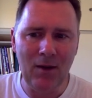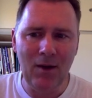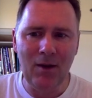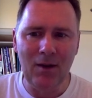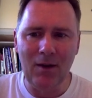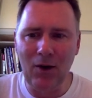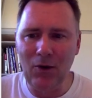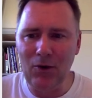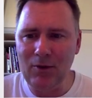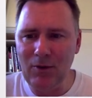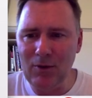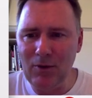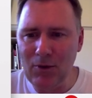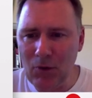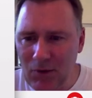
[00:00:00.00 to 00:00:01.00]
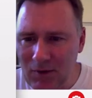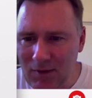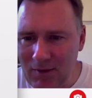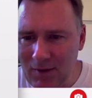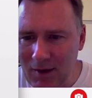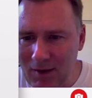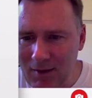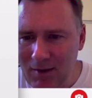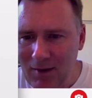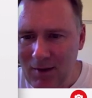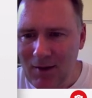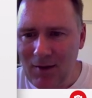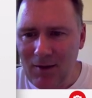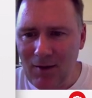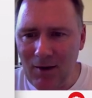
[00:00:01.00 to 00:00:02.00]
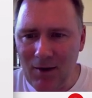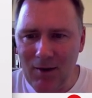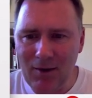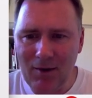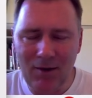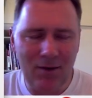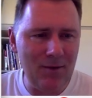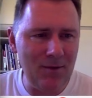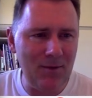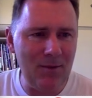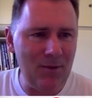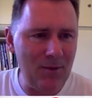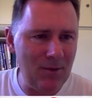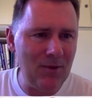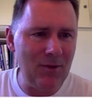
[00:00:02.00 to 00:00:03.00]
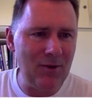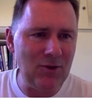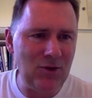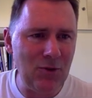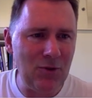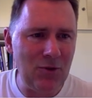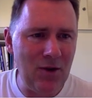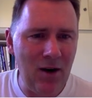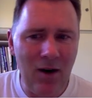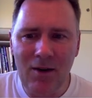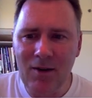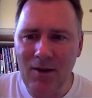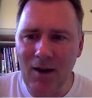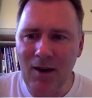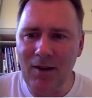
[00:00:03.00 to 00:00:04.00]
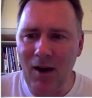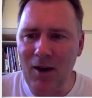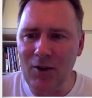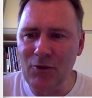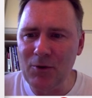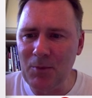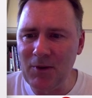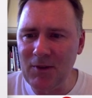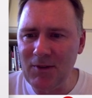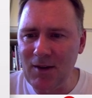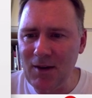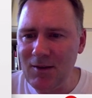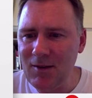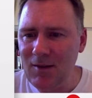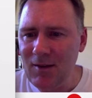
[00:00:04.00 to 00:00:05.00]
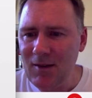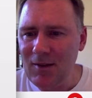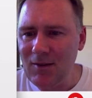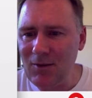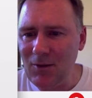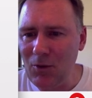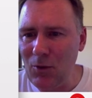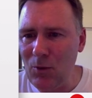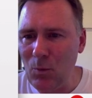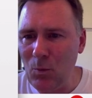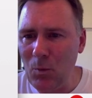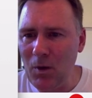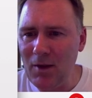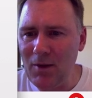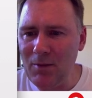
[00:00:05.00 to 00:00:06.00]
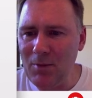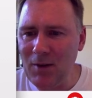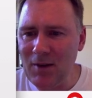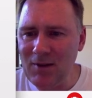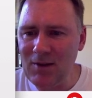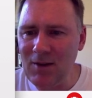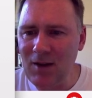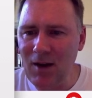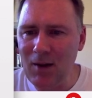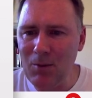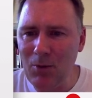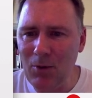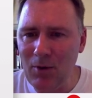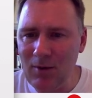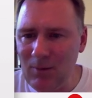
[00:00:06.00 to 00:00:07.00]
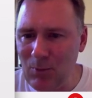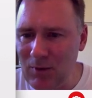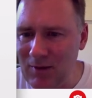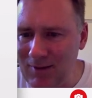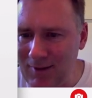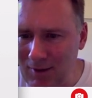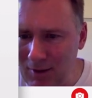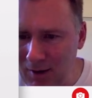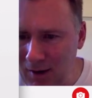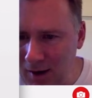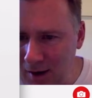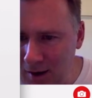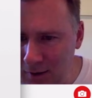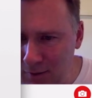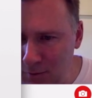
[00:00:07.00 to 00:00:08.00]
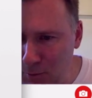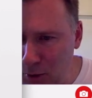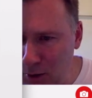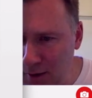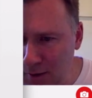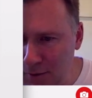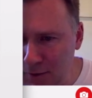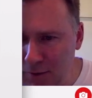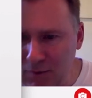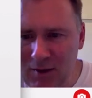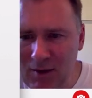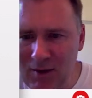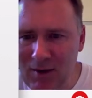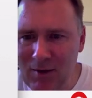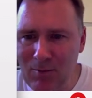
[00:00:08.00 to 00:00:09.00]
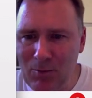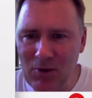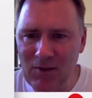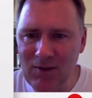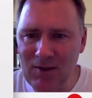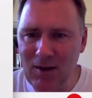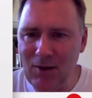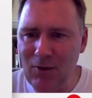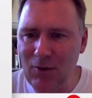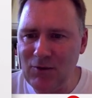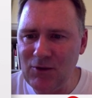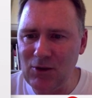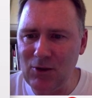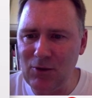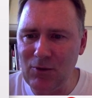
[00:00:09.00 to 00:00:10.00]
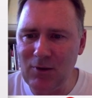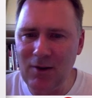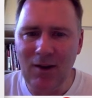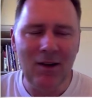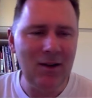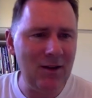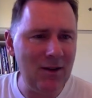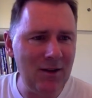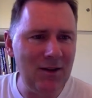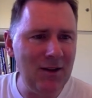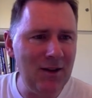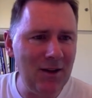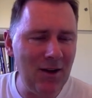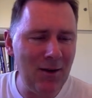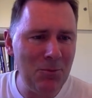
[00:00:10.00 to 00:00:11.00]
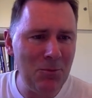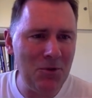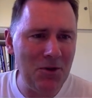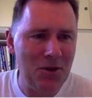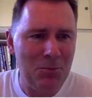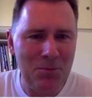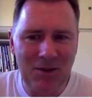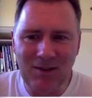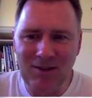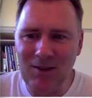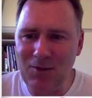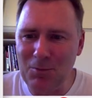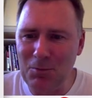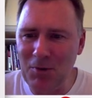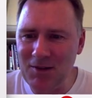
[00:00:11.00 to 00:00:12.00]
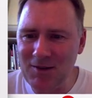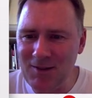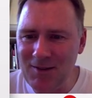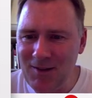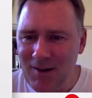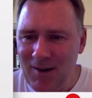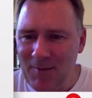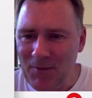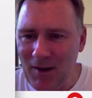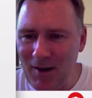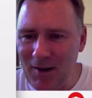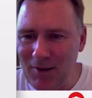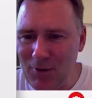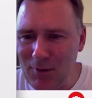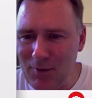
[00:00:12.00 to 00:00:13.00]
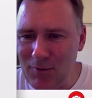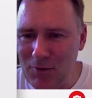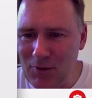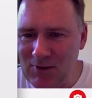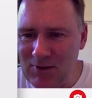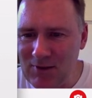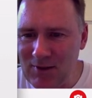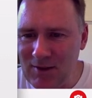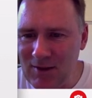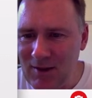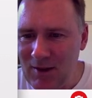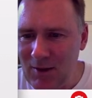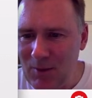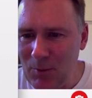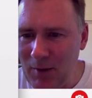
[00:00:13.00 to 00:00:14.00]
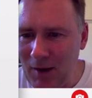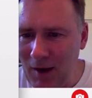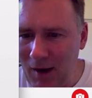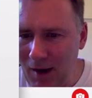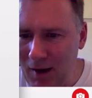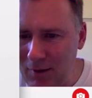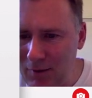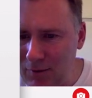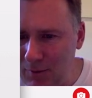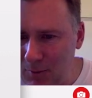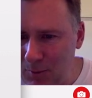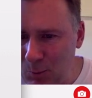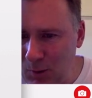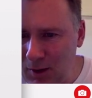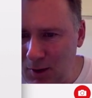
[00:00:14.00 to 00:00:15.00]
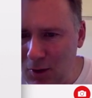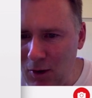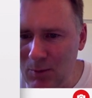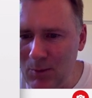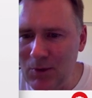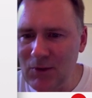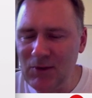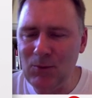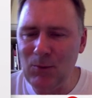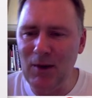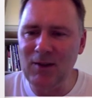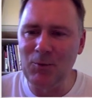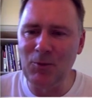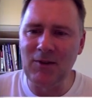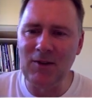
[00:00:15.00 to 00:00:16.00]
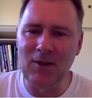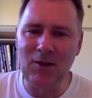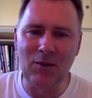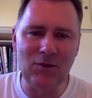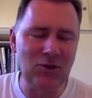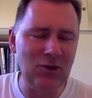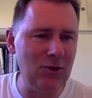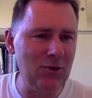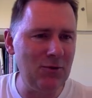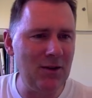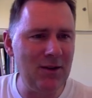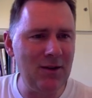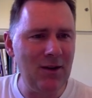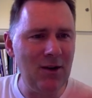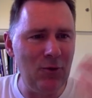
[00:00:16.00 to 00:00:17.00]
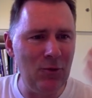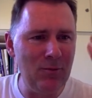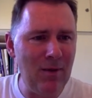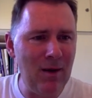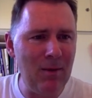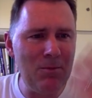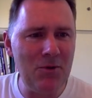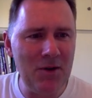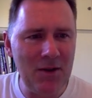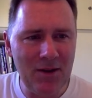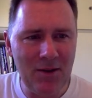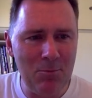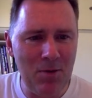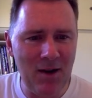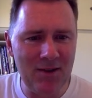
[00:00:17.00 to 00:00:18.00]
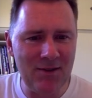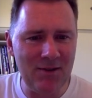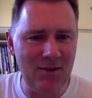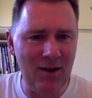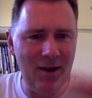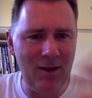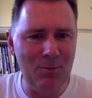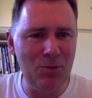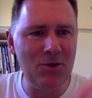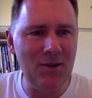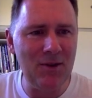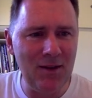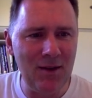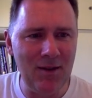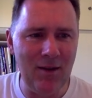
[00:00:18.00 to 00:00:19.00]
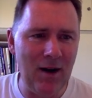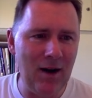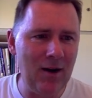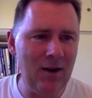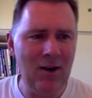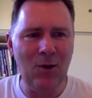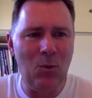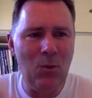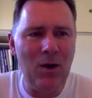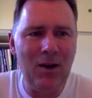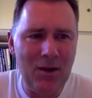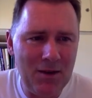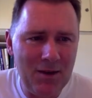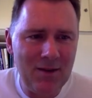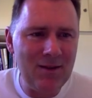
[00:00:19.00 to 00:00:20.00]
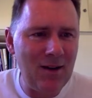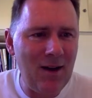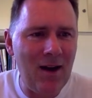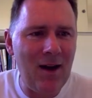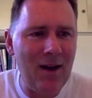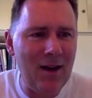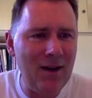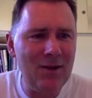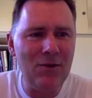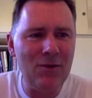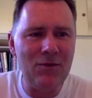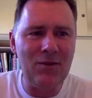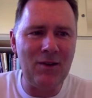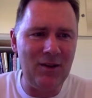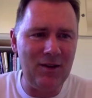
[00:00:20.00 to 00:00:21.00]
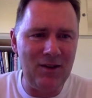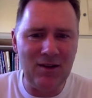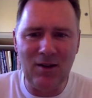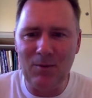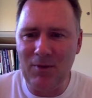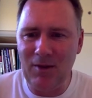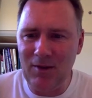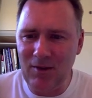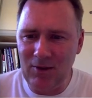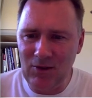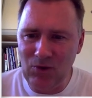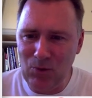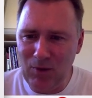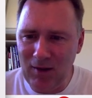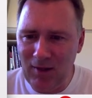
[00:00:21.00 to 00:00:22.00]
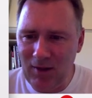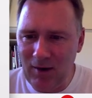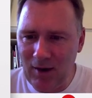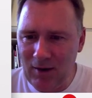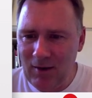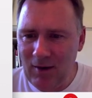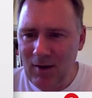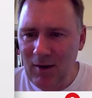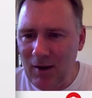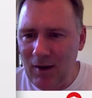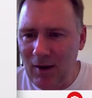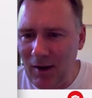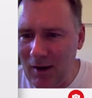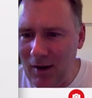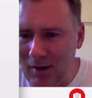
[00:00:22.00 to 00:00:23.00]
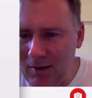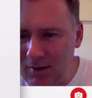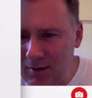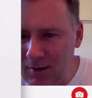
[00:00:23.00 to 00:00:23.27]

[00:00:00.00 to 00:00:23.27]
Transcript: Now, you notice that the children aren't at 100%. So when the puzzle guy points, we still have more than 15% of children cleaning up the piece of the puzzle. And conversely, we have, well, almost 20% of children remembering the puzzle and putting it there. Well, it is a kind of cleanup that they're doing there. And,